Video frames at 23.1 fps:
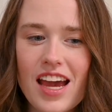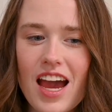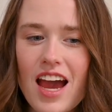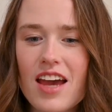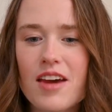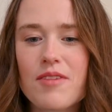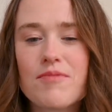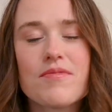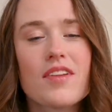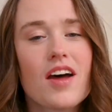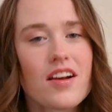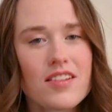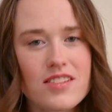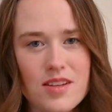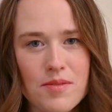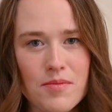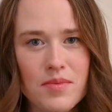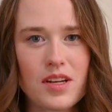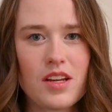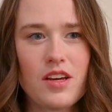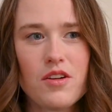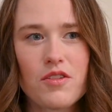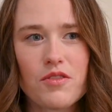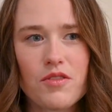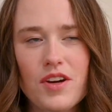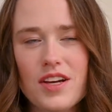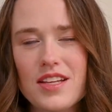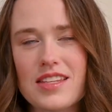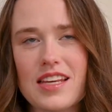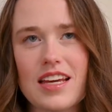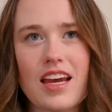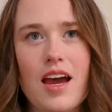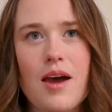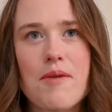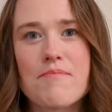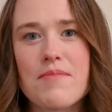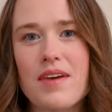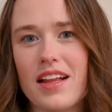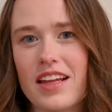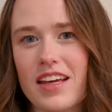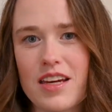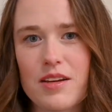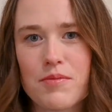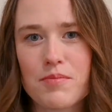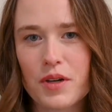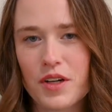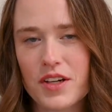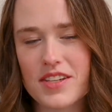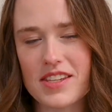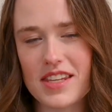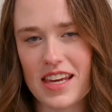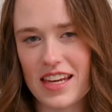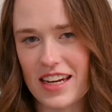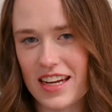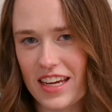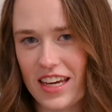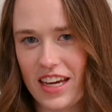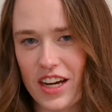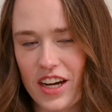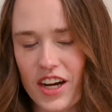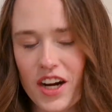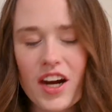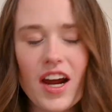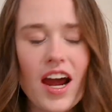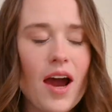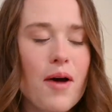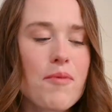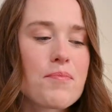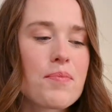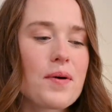I am not somebody who reads like a million books in a year,